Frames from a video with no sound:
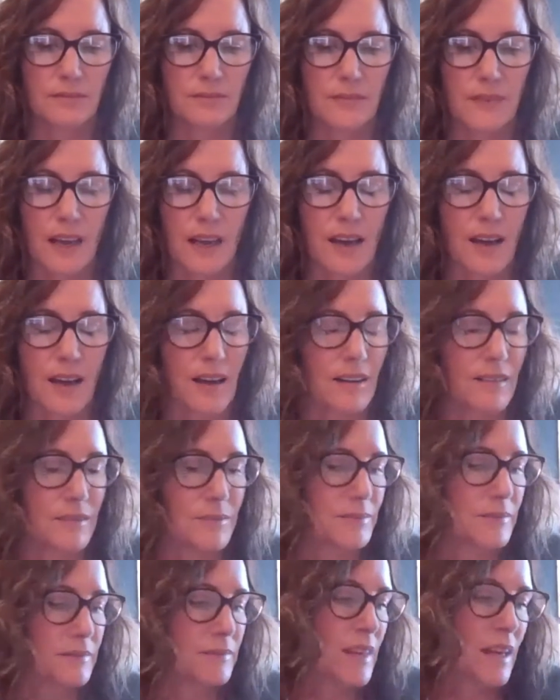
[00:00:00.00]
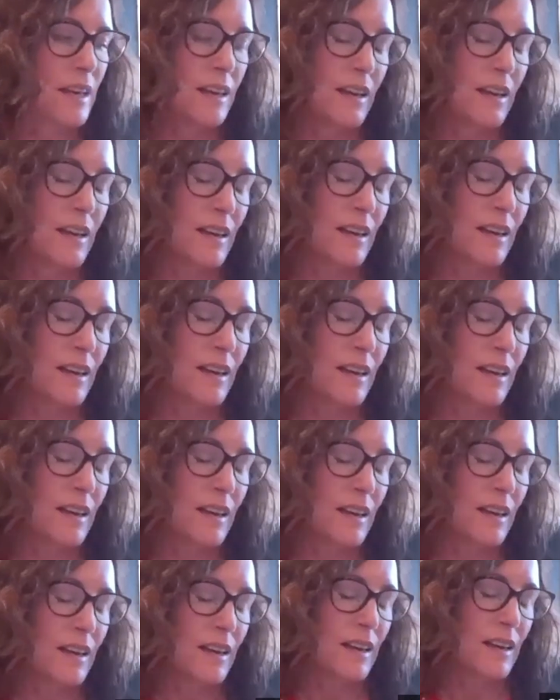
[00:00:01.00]
yeah,
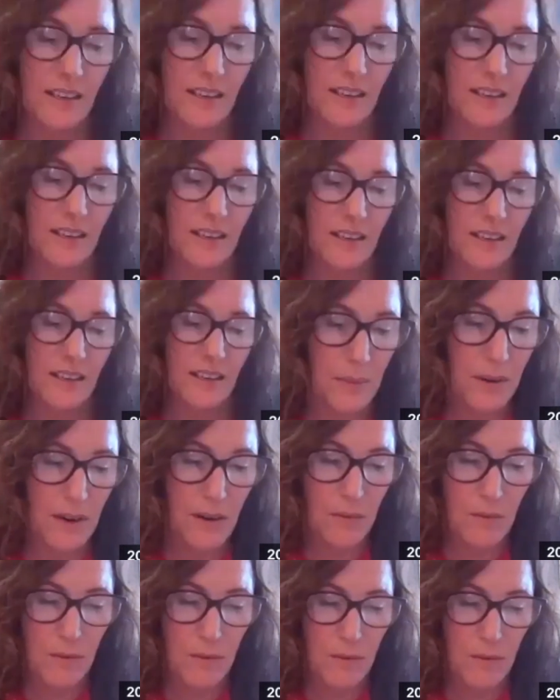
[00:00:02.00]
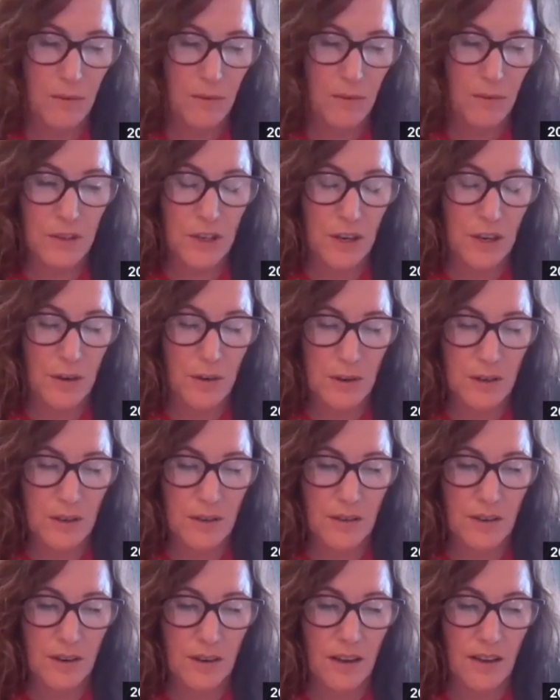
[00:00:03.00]
I've been thinking a lot about roles too.
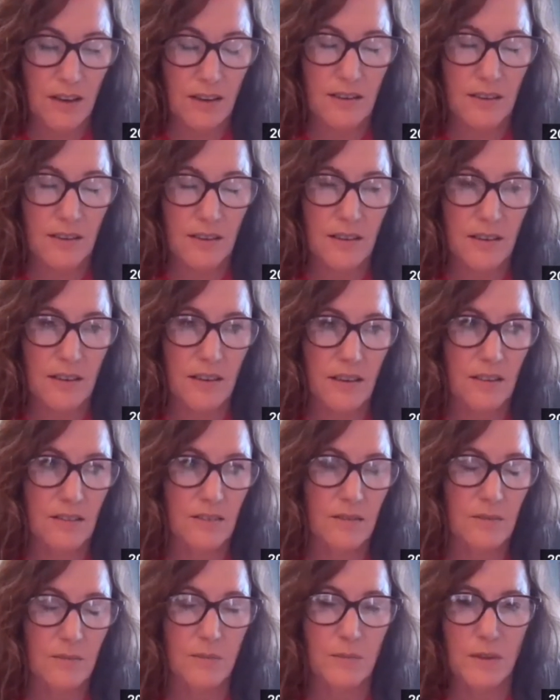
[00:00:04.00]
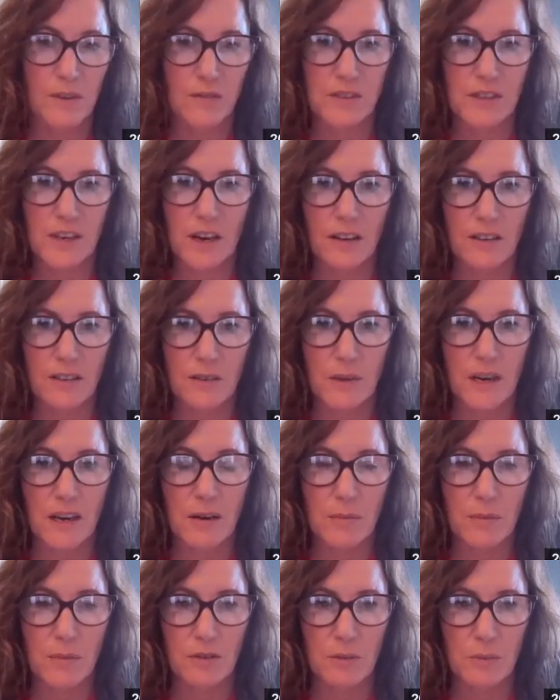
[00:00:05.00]
And as we've talked
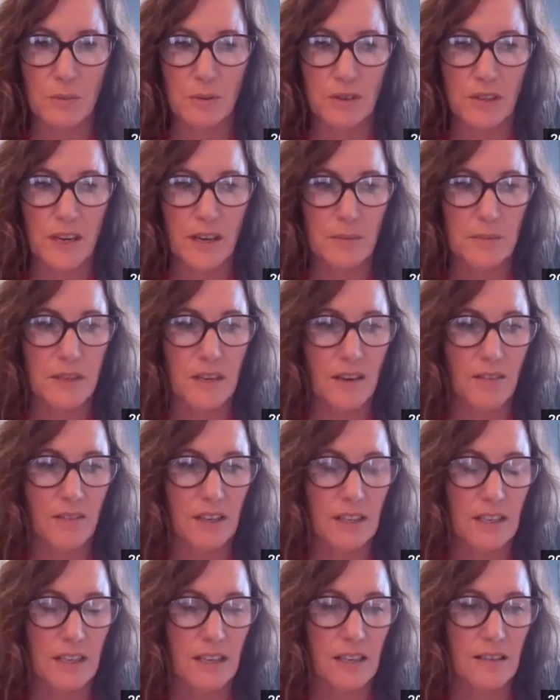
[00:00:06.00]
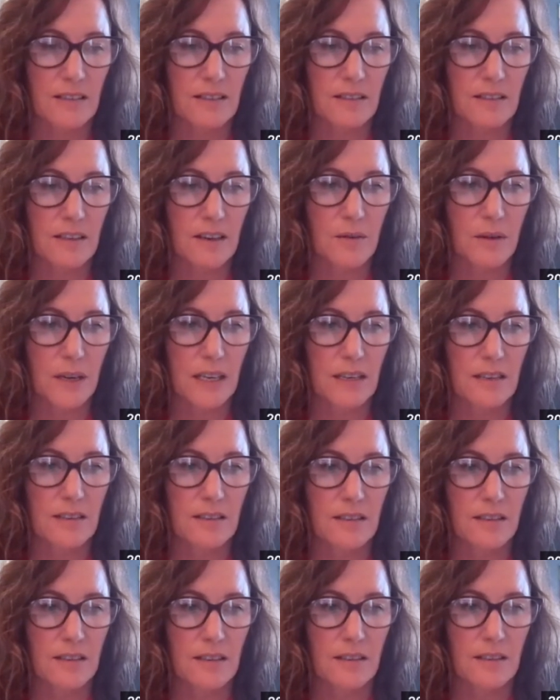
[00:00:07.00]
about multiple times, having kids going
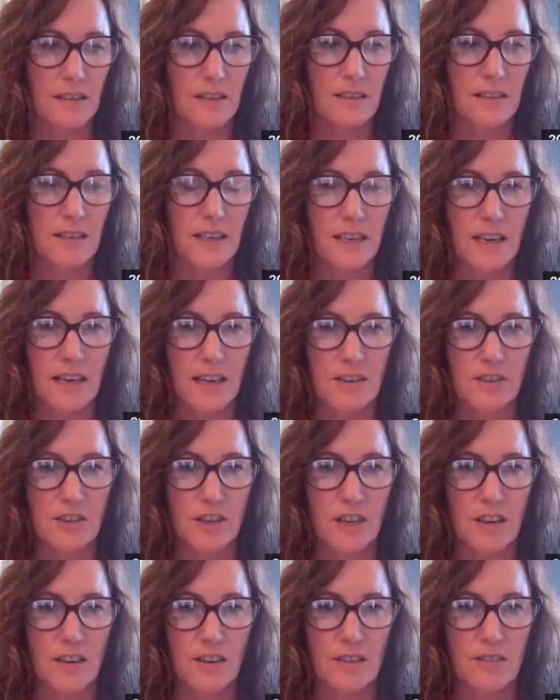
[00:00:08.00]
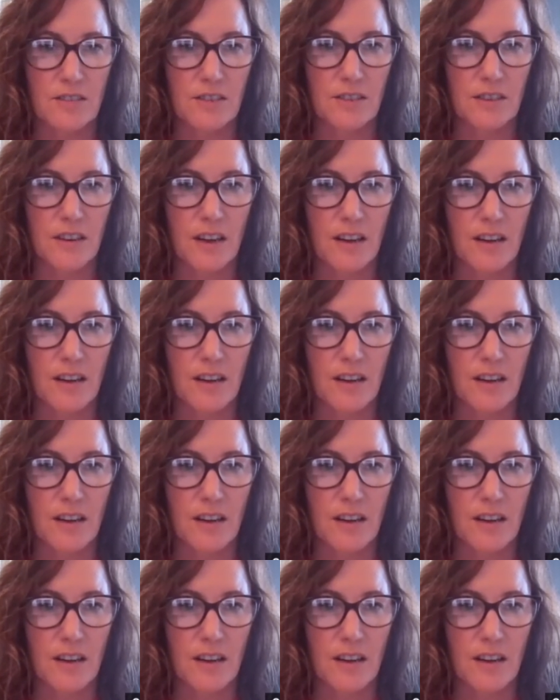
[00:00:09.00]
into the teenage years,